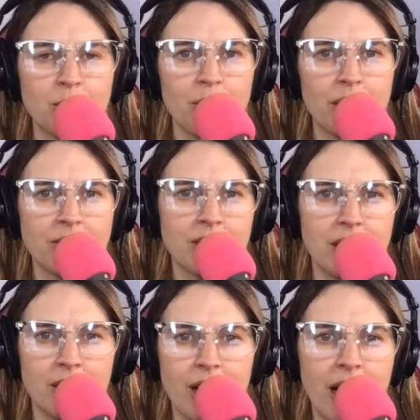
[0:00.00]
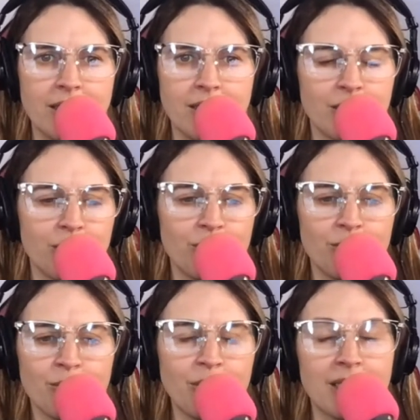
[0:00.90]
We went out to dinner and
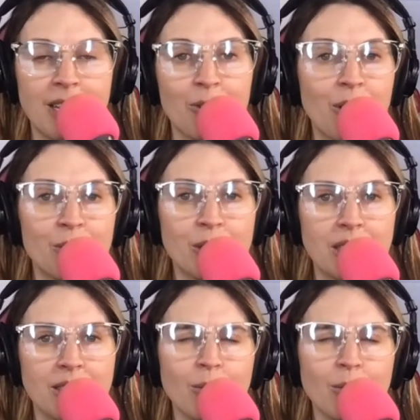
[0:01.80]
been together ever since.